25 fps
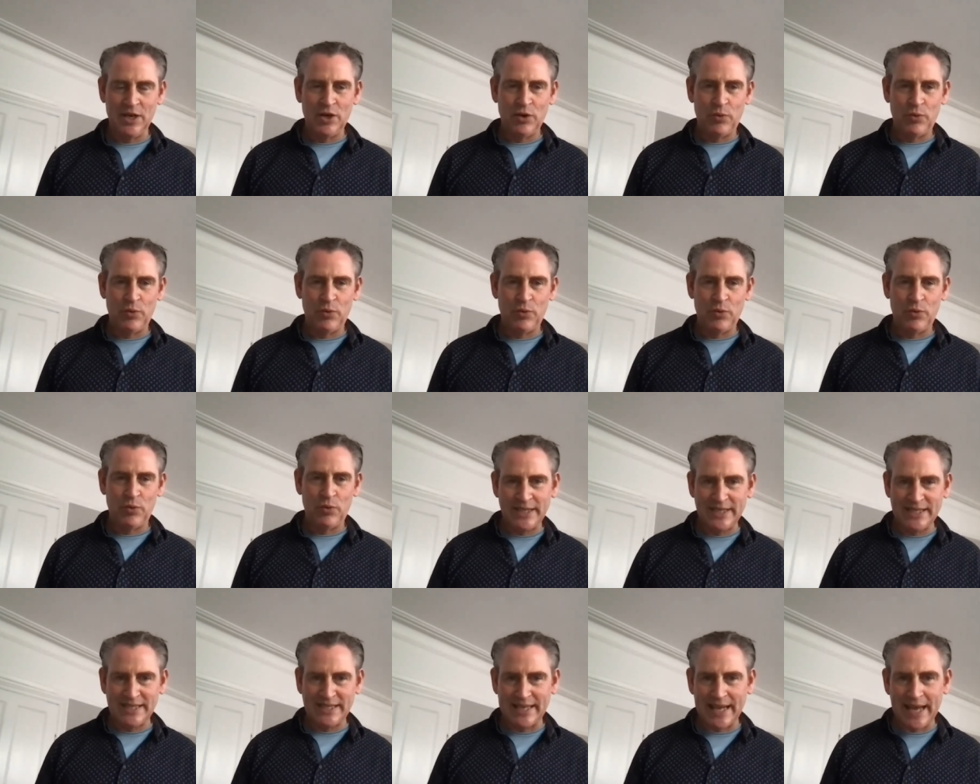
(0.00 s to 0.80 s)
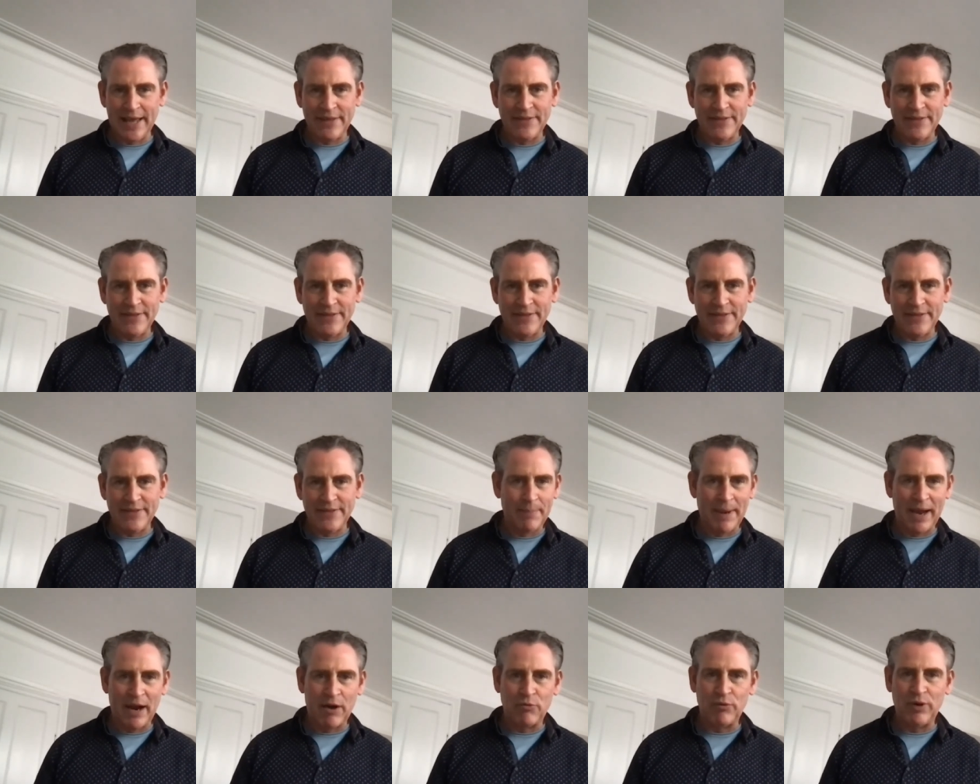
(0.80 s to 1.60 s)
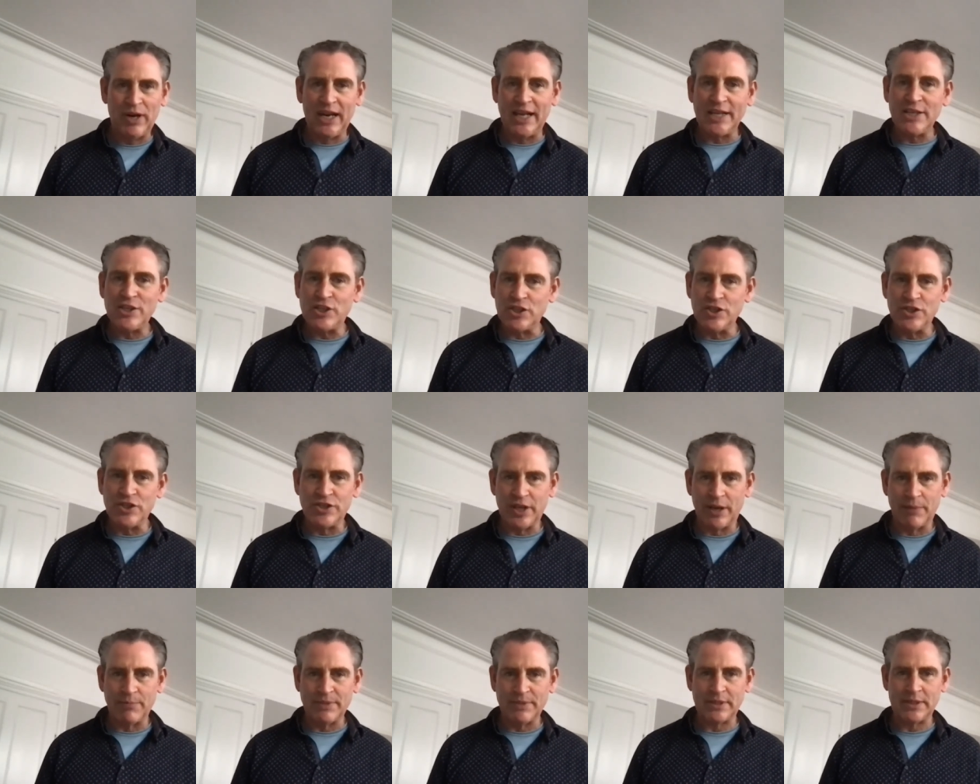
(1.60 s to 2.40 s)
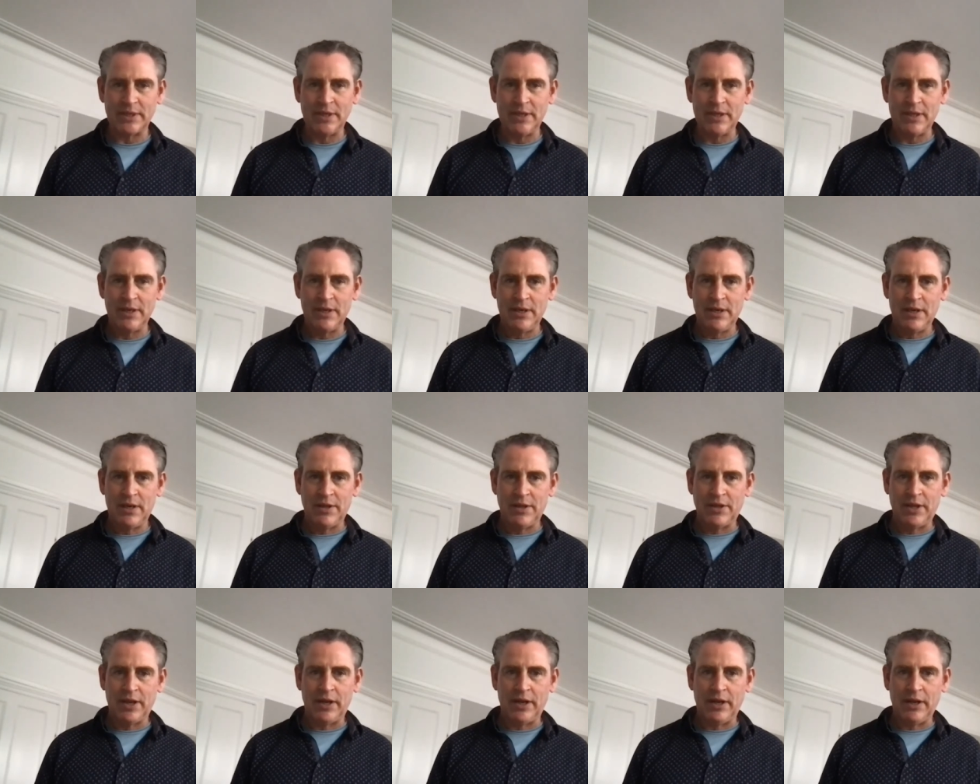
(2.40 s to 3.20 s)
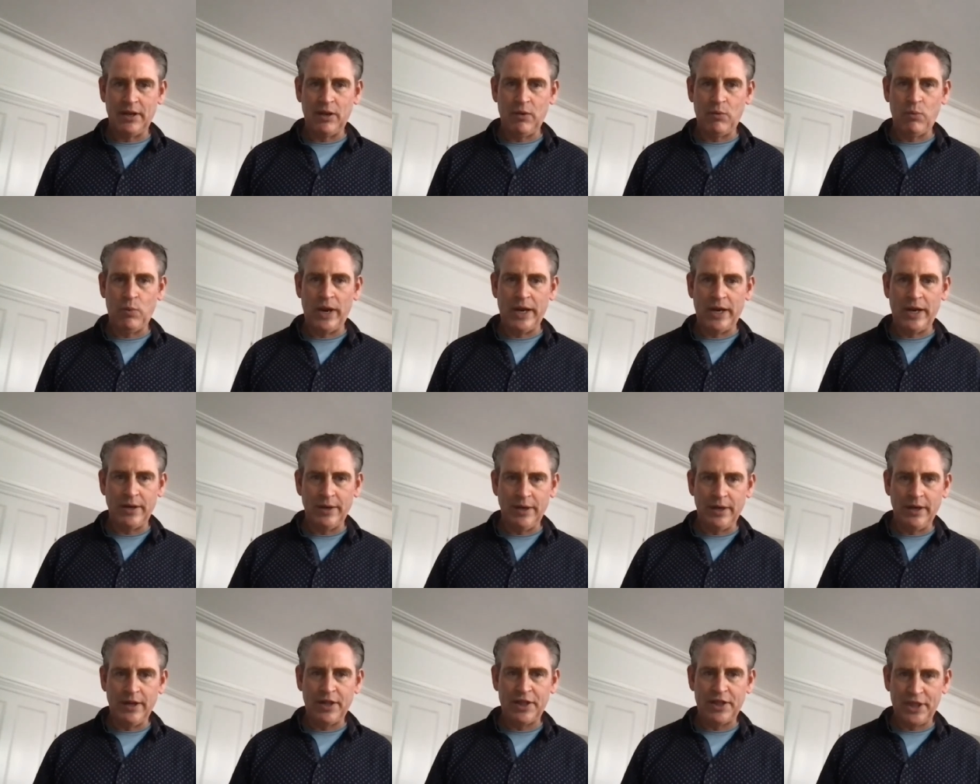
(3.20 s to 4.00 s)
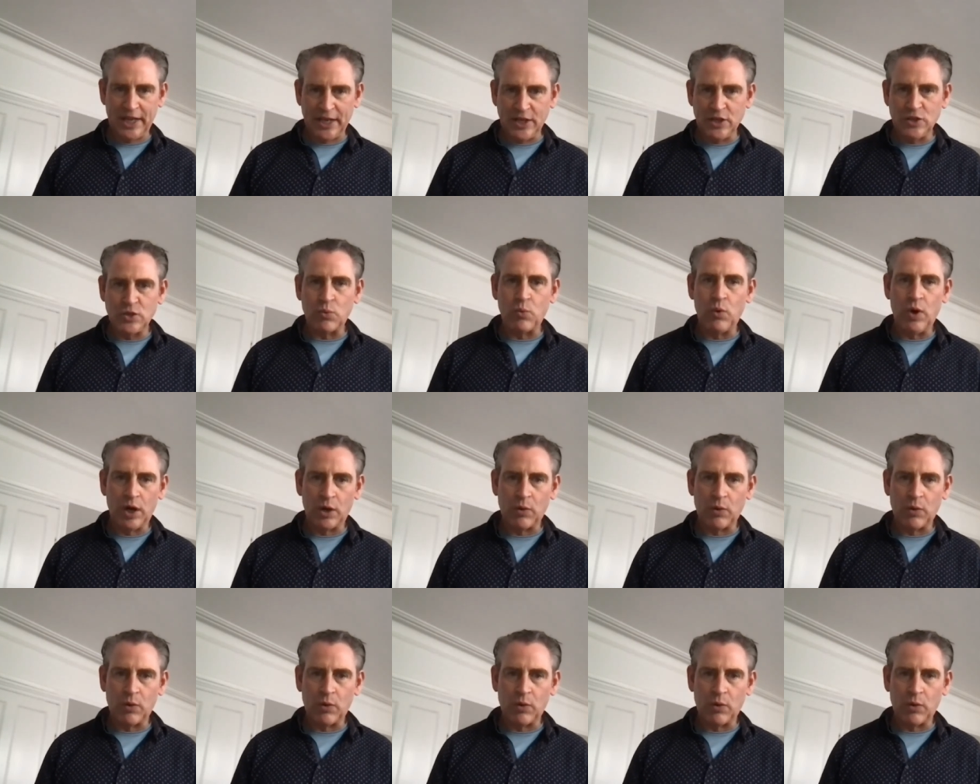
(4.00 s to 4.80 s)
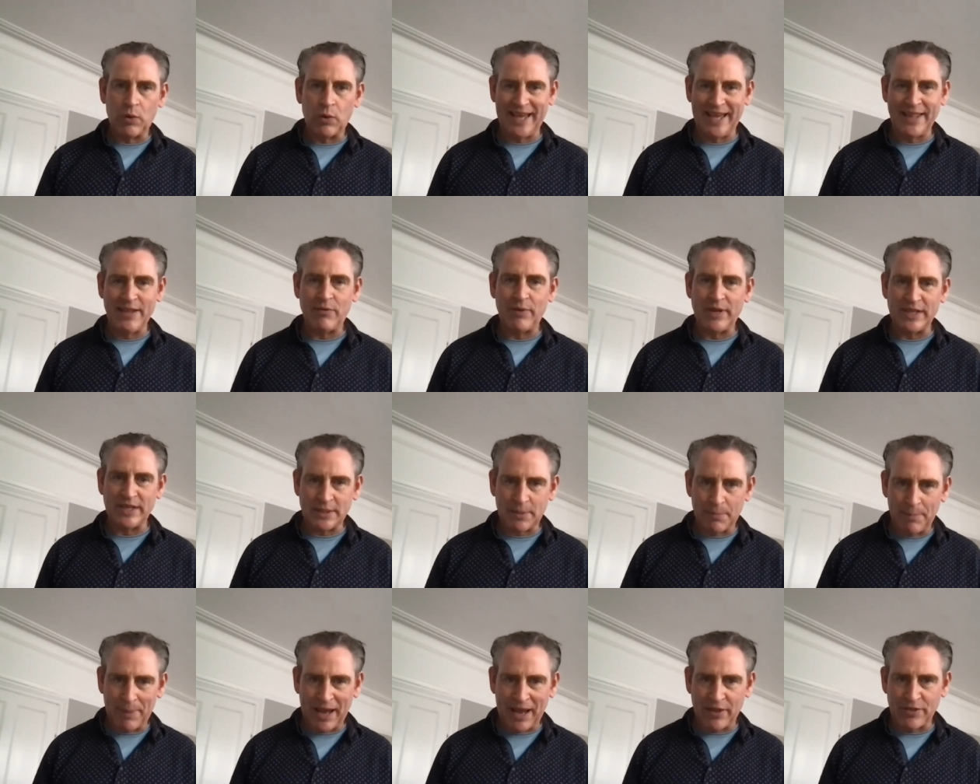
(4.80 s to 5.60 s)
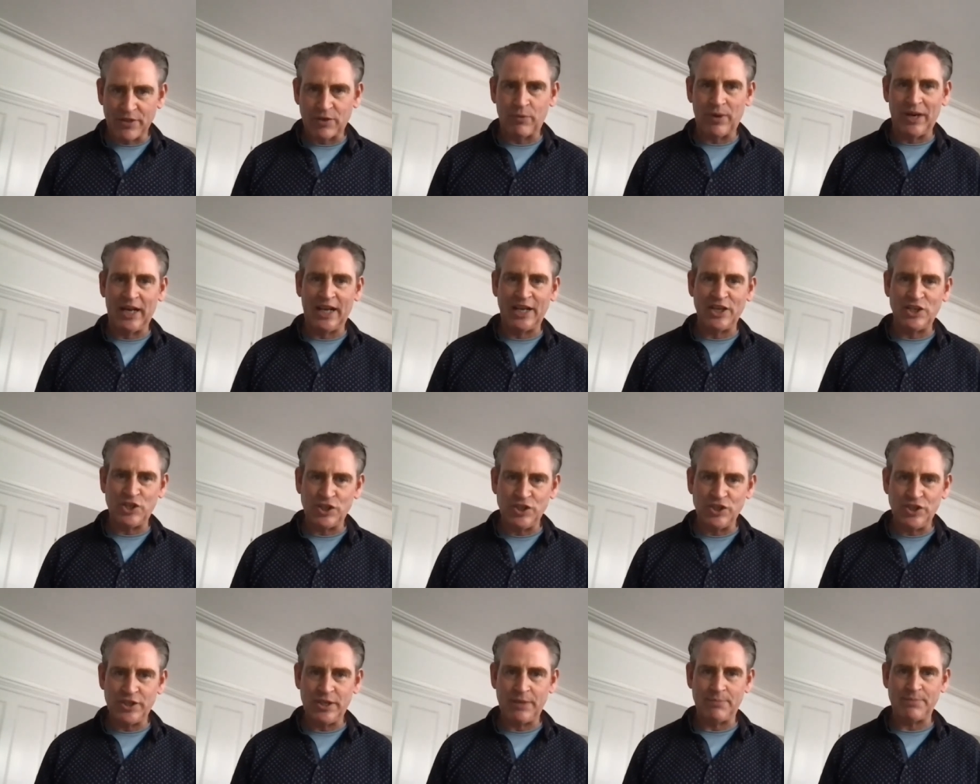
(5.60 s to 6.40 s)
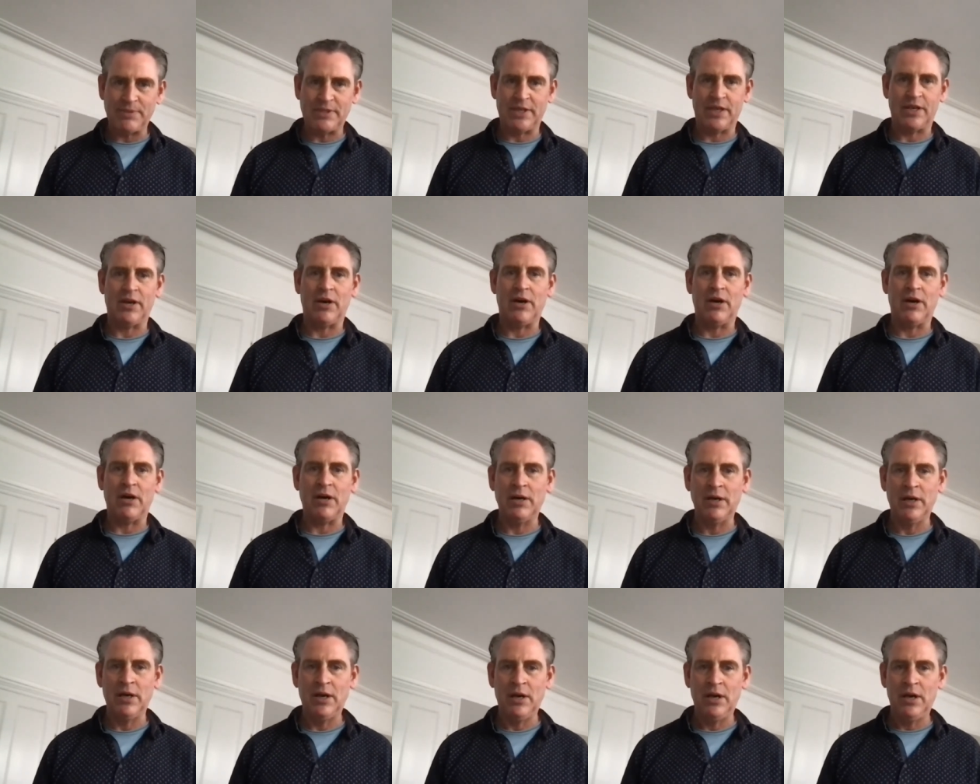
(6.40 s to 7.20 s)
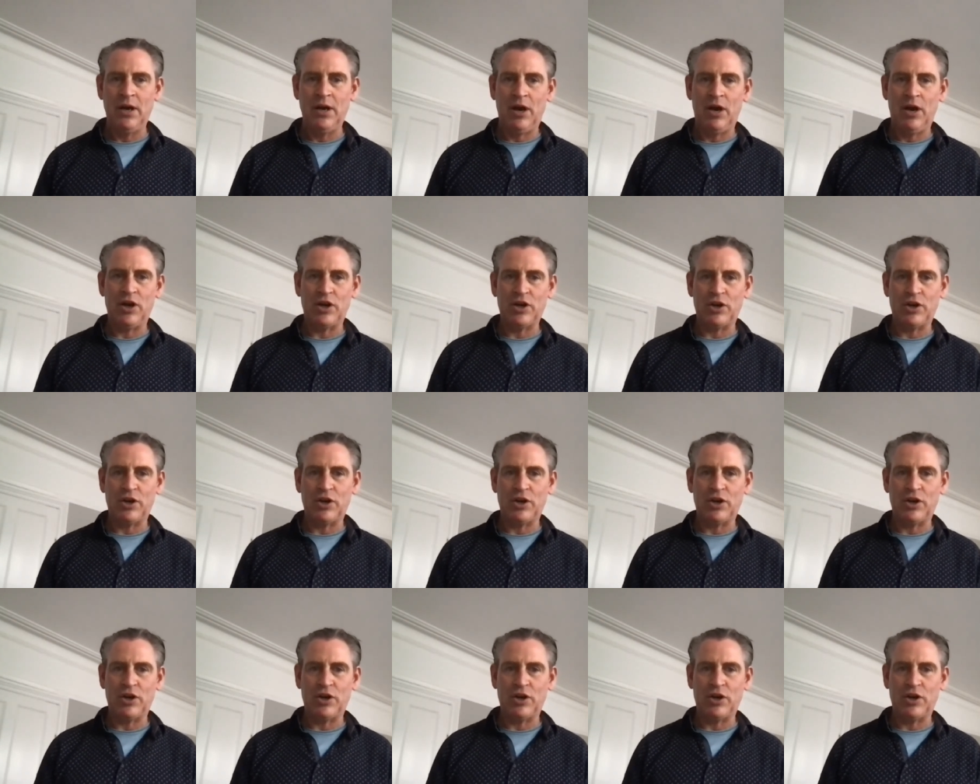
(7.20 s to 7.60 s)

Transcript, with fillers: we understand that it's about relationships that when things work well together, it's about the relationships that are, are